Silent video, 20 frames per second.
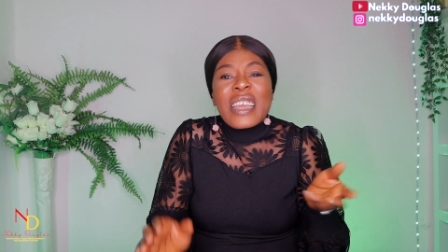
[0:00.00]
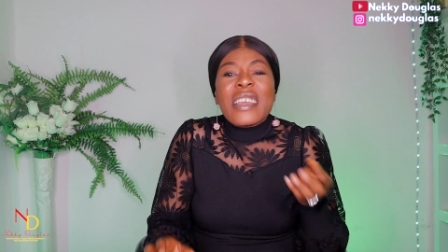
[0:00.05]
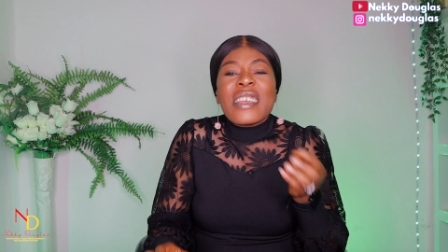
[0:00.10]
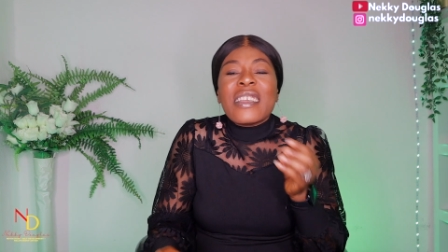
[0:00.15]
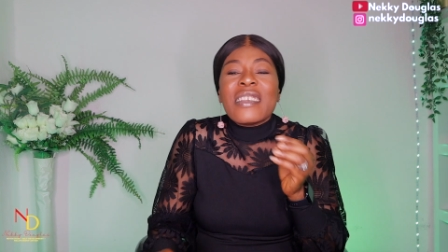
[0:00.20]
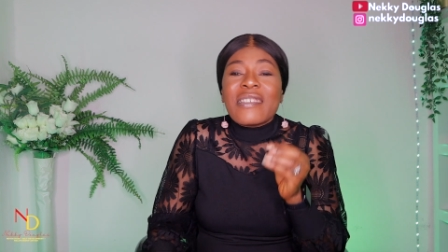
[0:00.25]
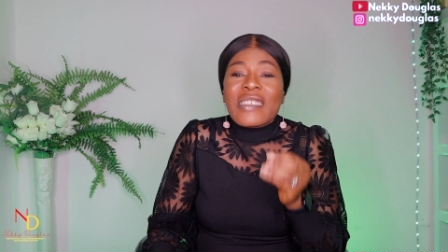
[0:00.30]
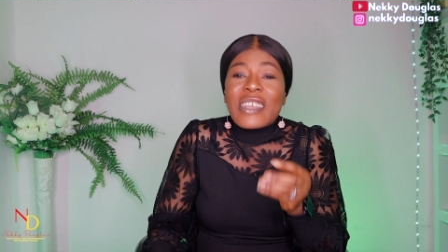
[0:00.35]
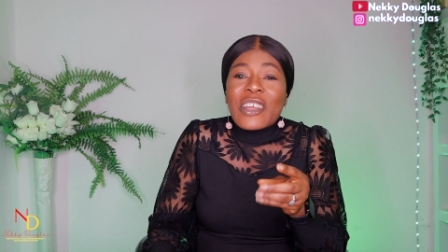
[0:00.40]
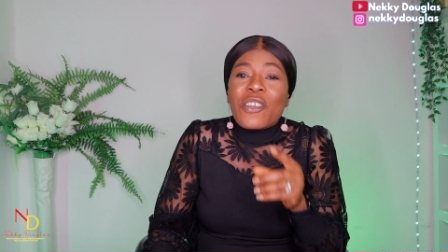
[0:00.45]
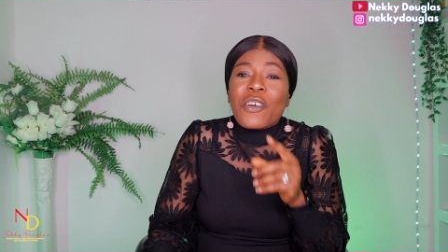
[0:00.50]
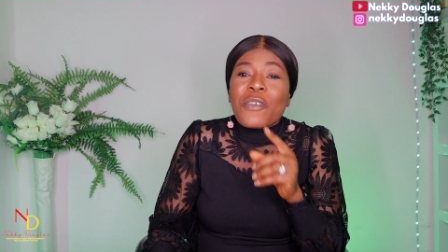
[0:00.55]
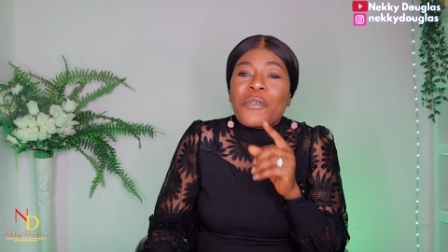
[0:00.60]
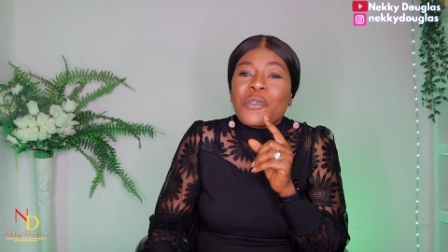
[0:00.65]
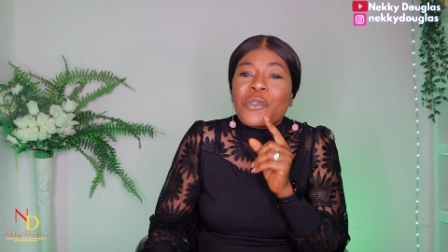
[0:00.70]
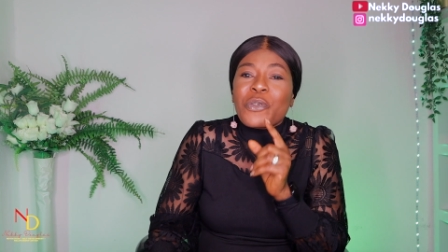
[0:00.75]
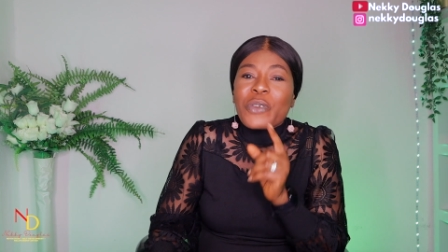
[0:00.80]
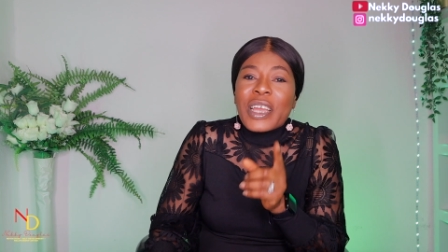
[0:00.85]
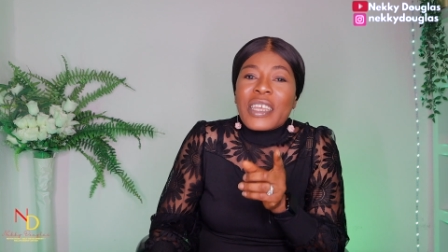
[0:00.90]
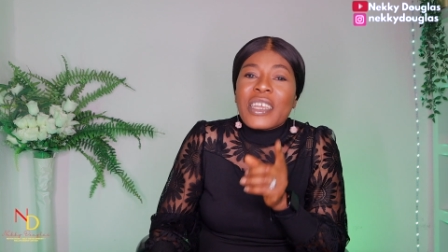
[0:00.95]
Instead
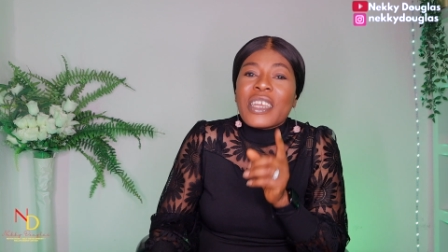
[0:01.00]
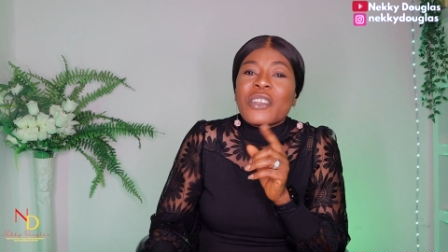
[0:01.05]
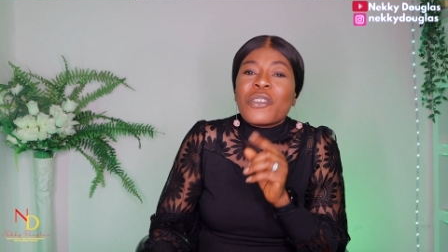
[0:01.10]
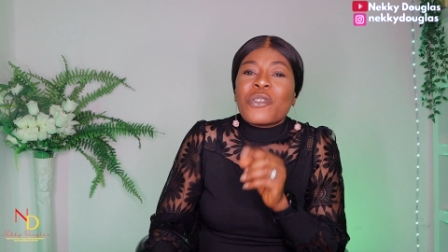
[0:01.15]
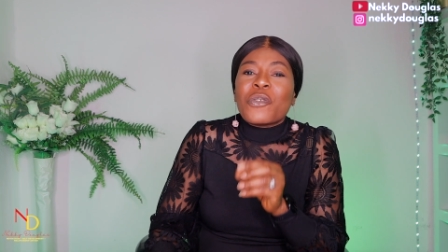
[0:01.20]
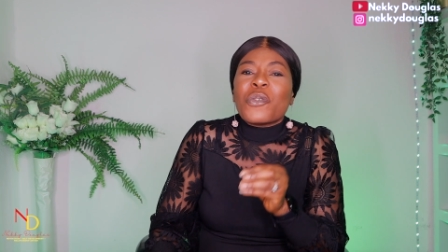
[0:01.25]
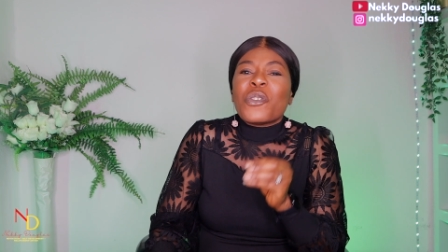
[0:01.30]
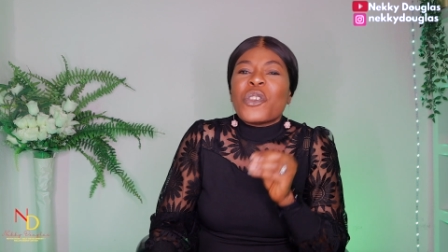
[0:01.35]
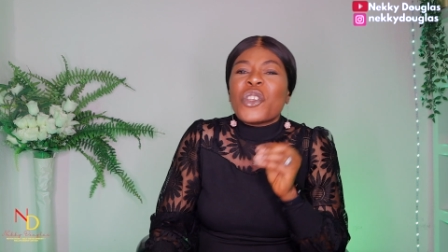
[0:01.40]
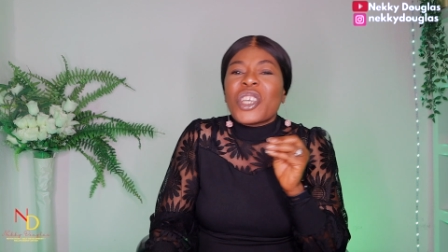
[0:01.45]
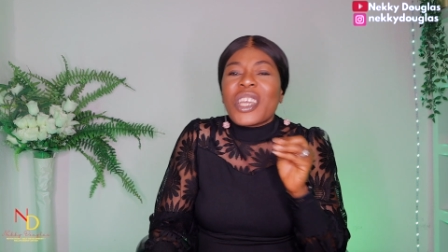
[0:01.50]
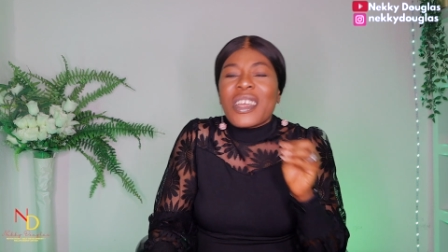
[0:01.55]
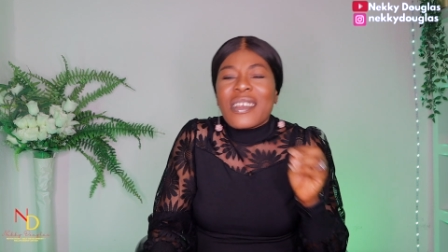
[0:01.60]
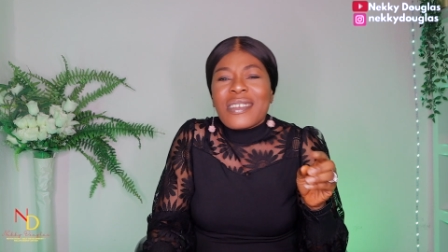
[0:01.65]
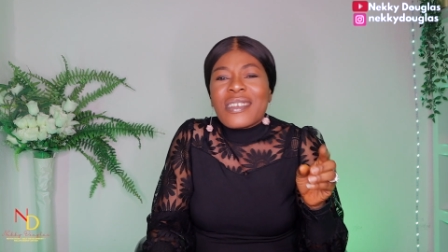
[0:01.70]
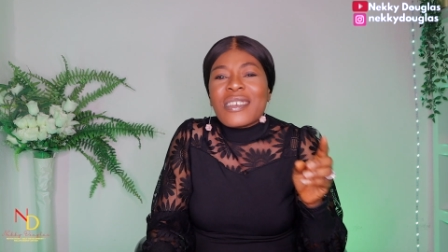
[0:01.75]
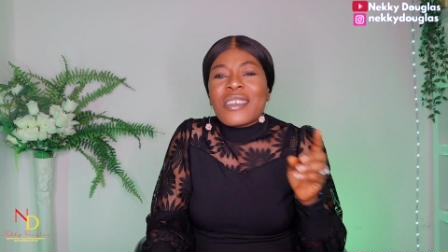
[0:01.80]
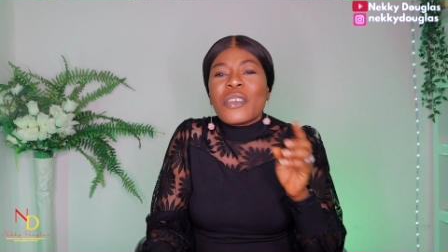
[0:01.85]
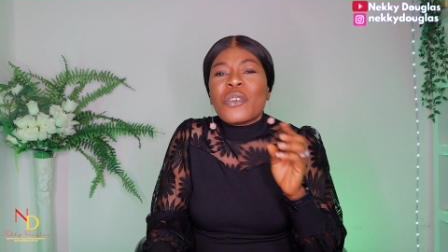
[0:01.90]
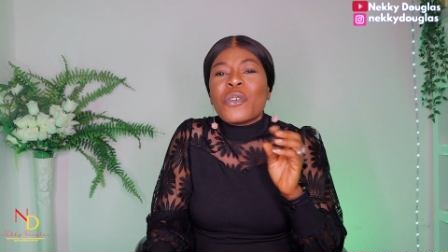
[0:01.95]
of trying to
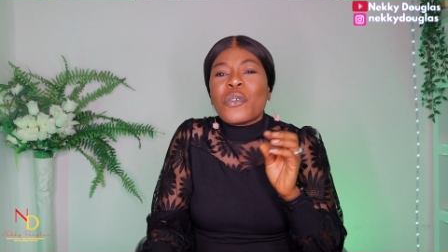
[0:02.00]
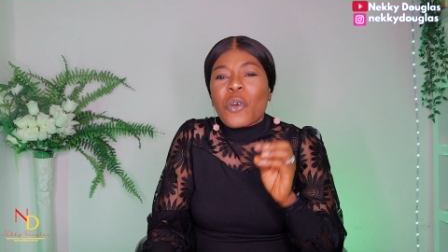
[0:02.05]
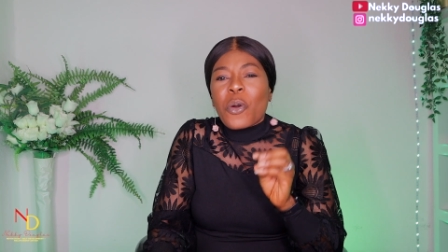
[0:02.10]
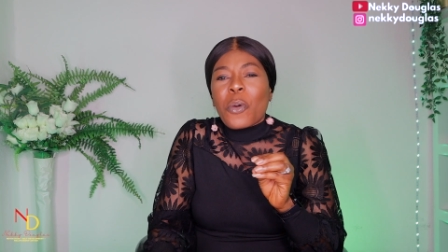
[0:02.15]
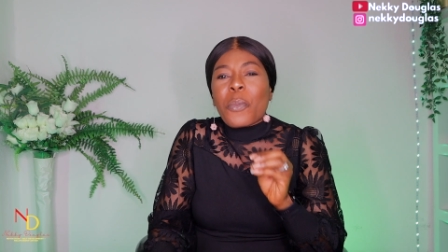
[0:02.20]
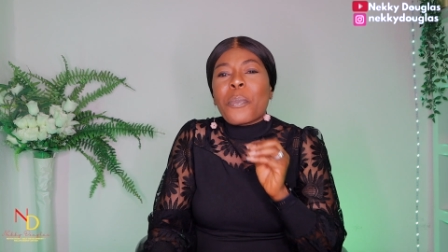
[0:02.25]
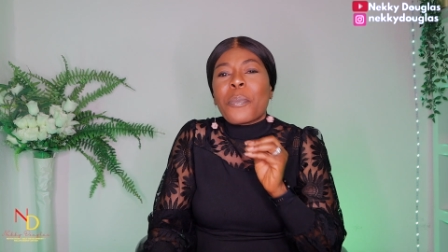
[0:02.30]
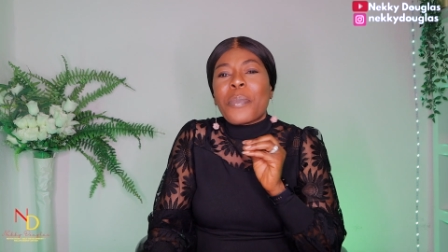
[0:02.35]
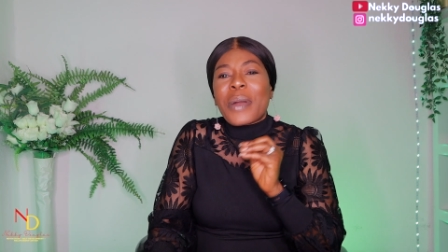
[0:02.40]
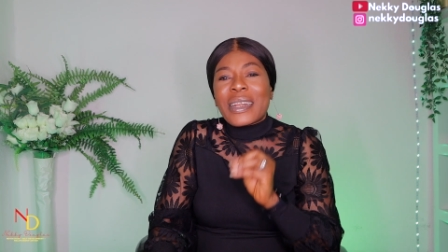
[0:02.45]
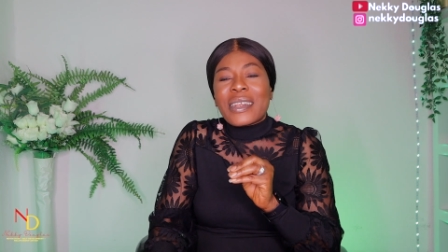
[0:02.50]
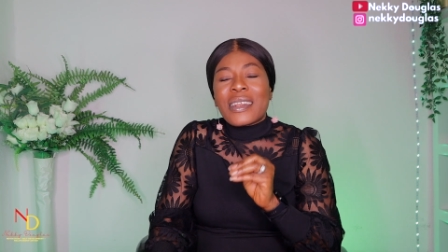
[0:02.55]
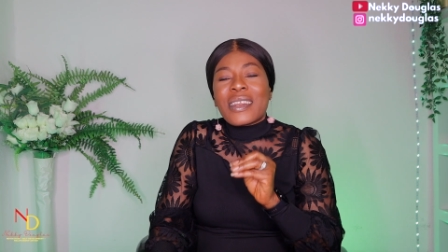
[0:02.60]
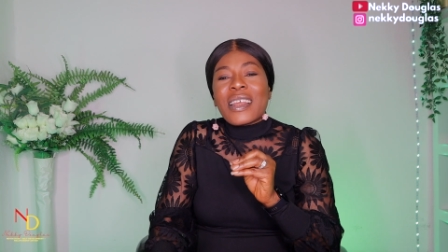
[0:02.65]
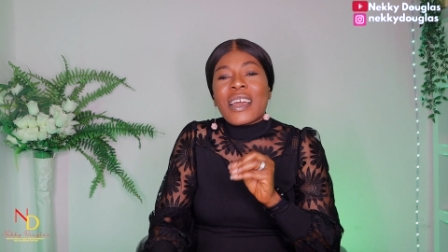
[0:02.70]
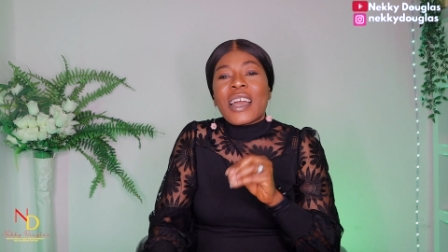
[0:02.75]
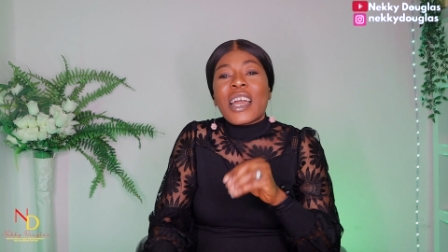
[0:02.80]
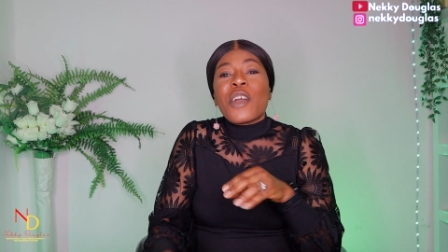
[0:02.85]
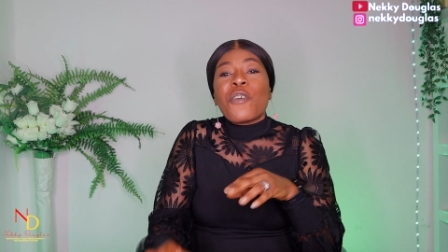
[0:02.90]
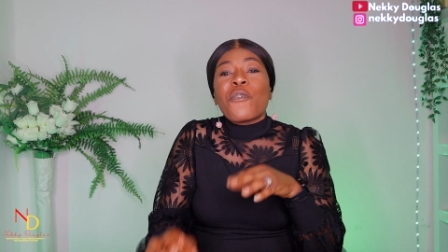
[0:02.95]
change your
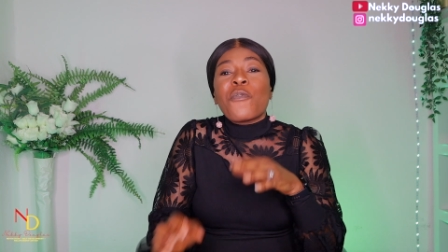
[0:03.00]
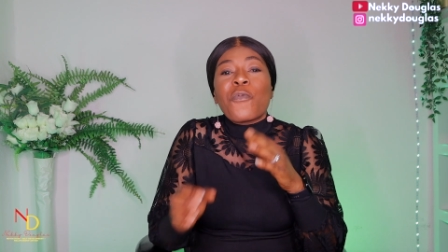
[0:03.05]
partner,